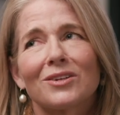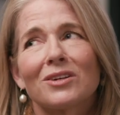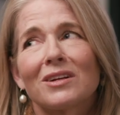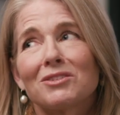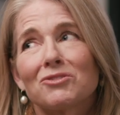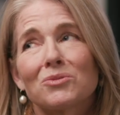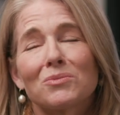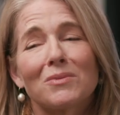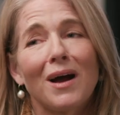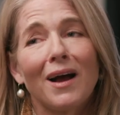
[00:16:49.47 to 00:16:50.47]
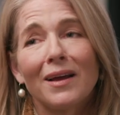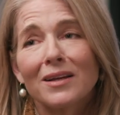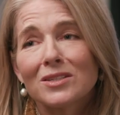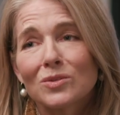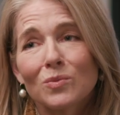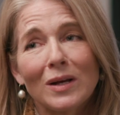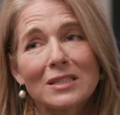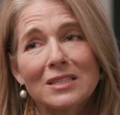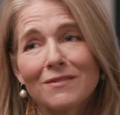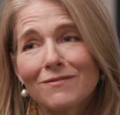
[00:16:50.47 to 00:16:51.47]
could I try a
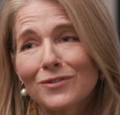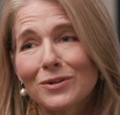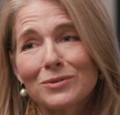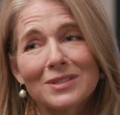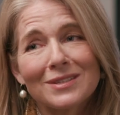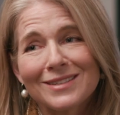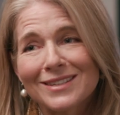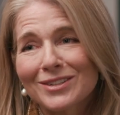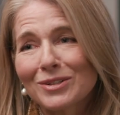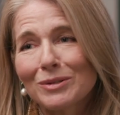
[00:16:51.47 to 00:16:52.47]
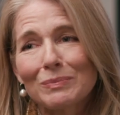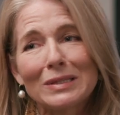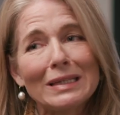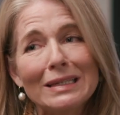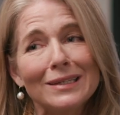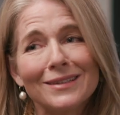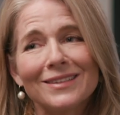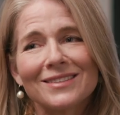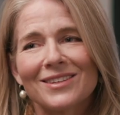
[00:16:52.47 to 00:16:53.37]
Swanson frozen dinner, please?